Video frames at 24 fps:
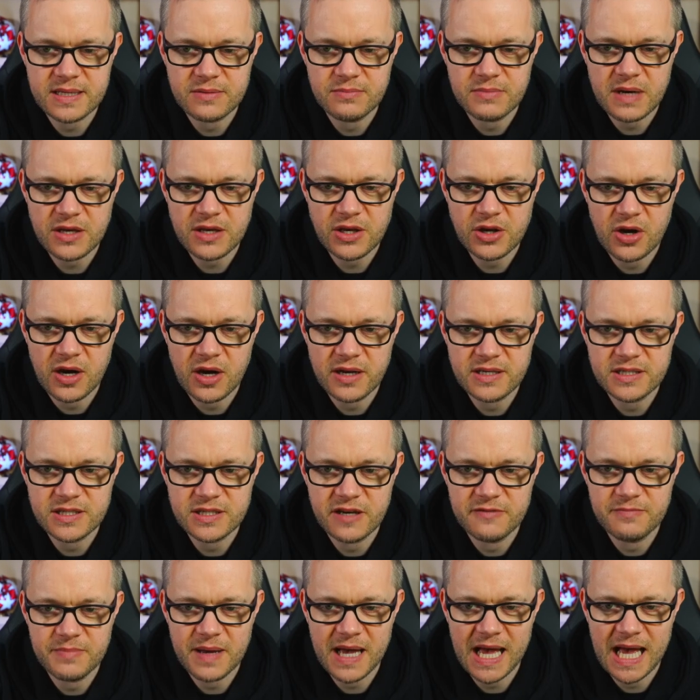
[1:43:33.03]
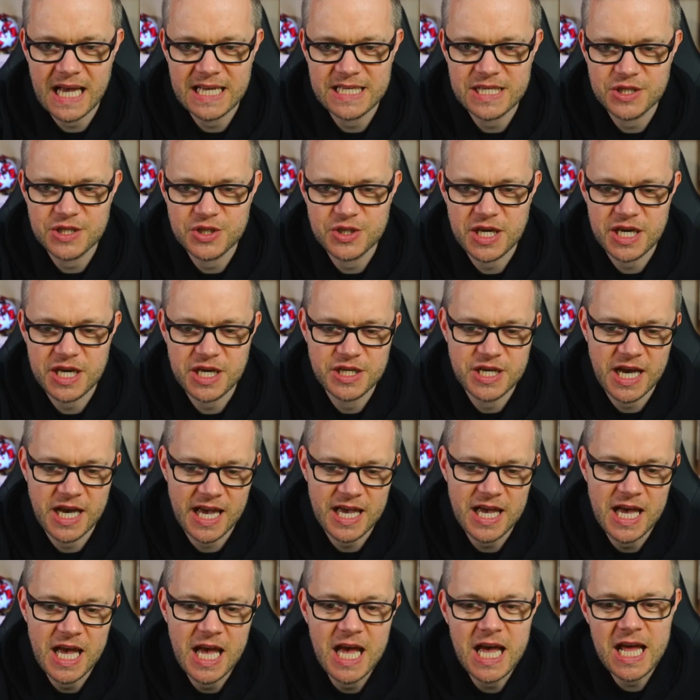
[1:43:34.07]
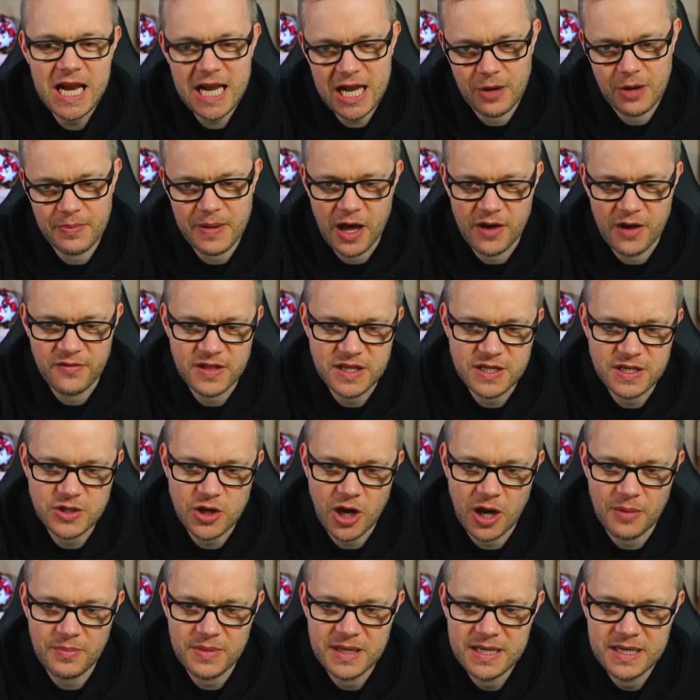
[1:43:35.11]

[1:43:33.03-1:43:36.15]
Man United deserve better, says G J. A little bit over the top.